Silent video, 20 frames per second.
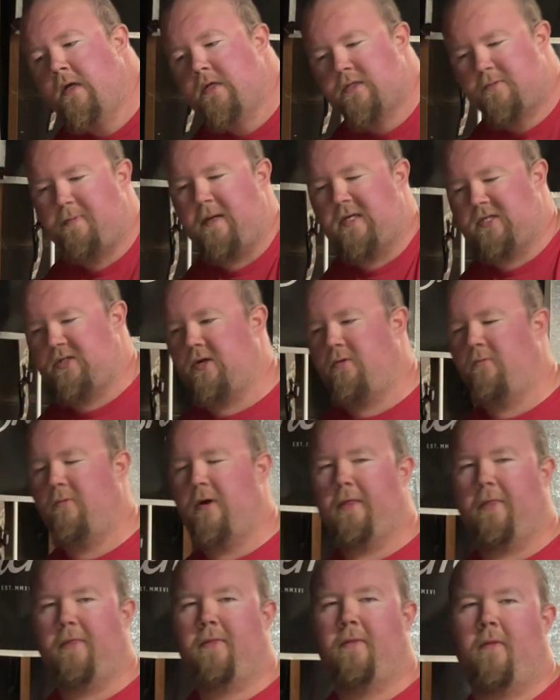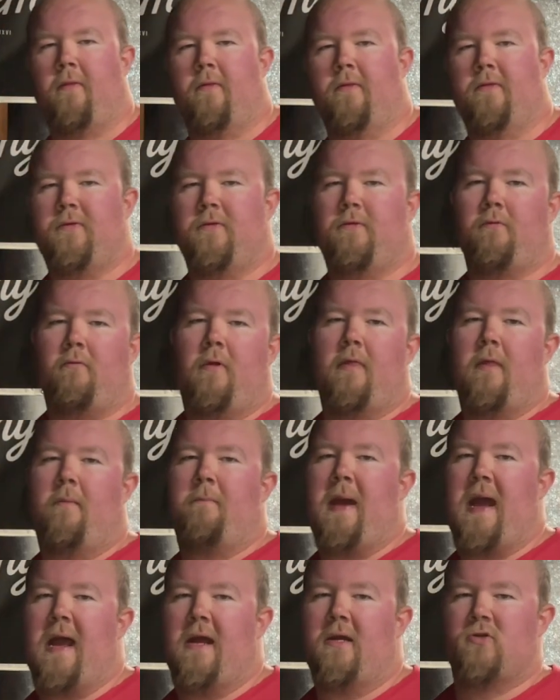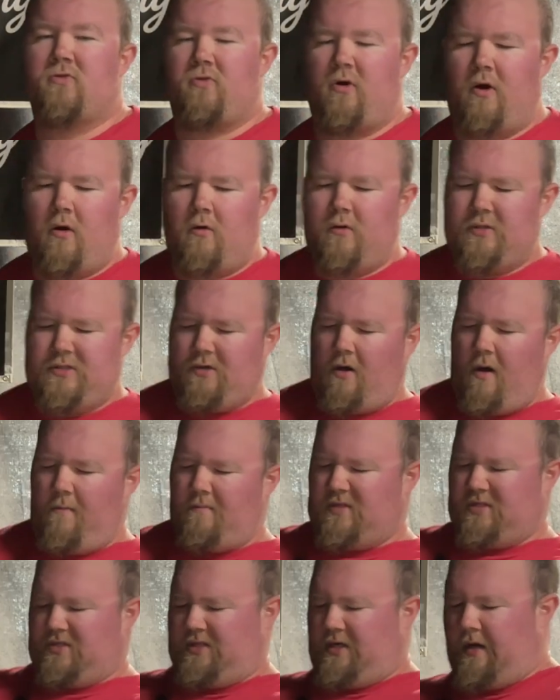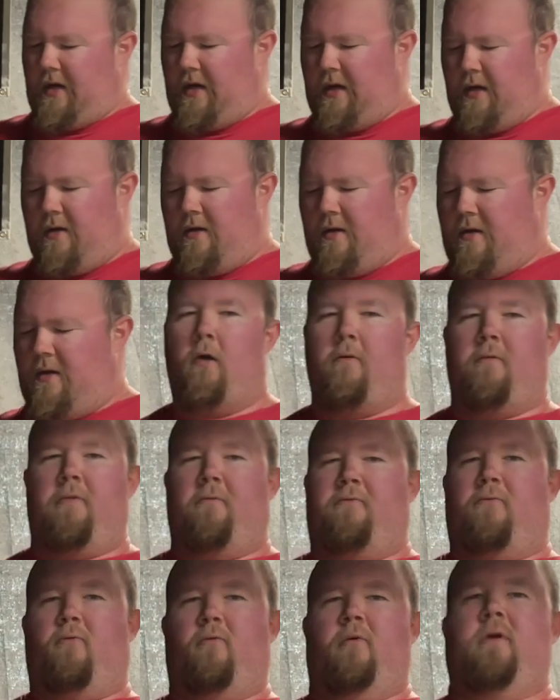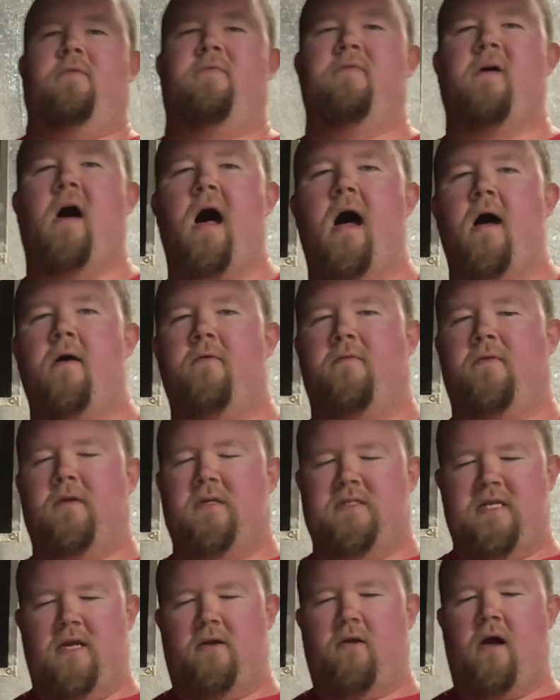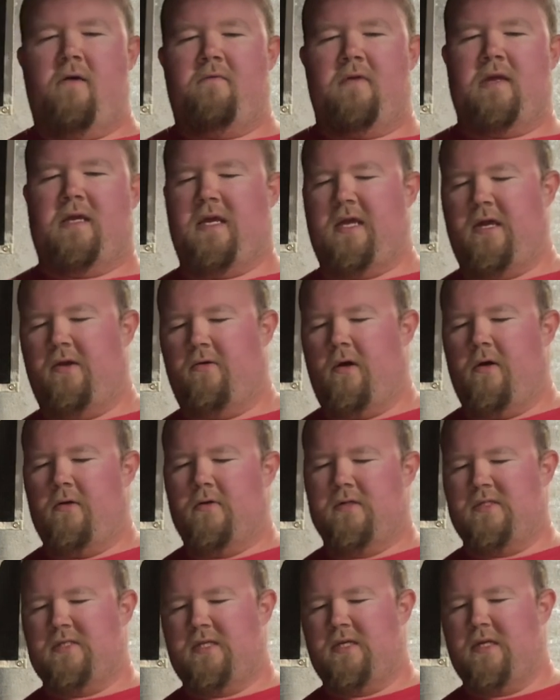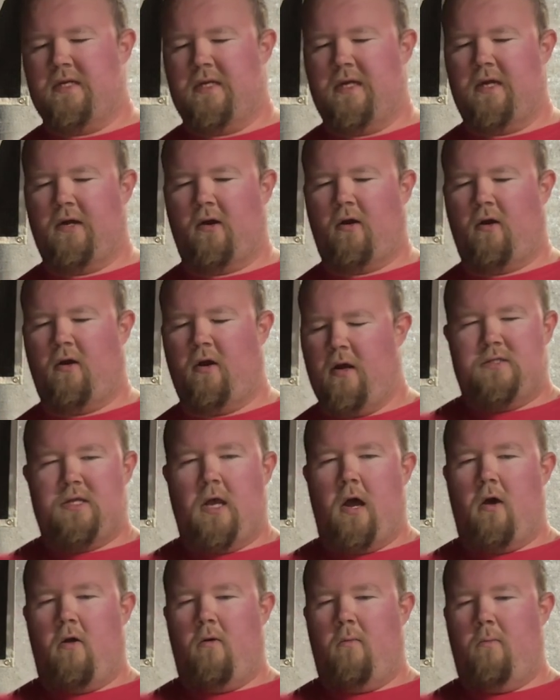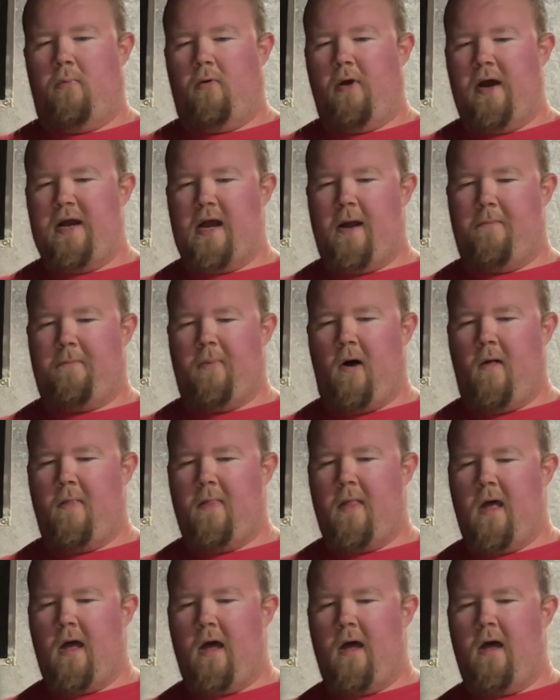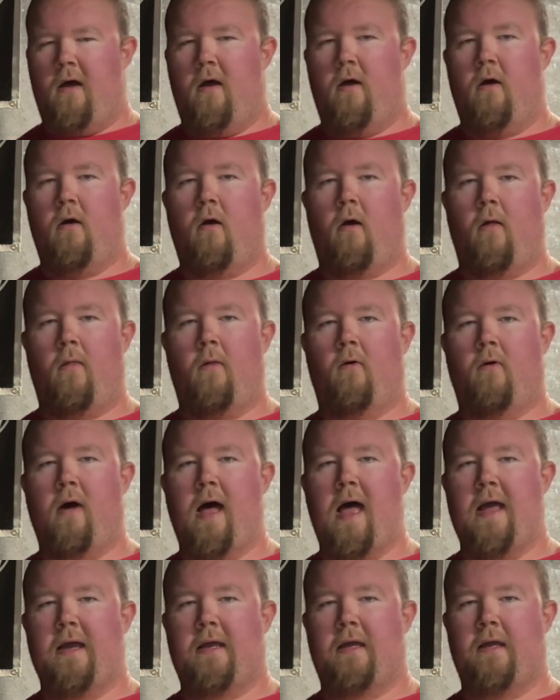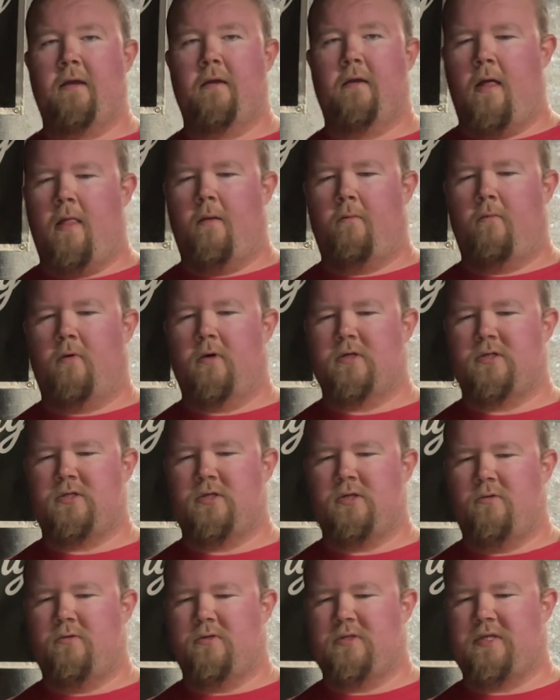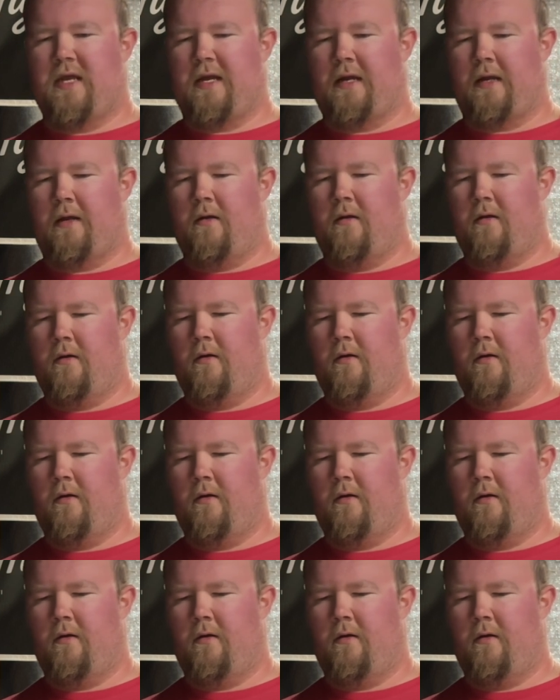especially with doing the band drill. So I'm just gonna go with a 45 because I don't have any kilos in here. So plate up on the leg, and then we're just using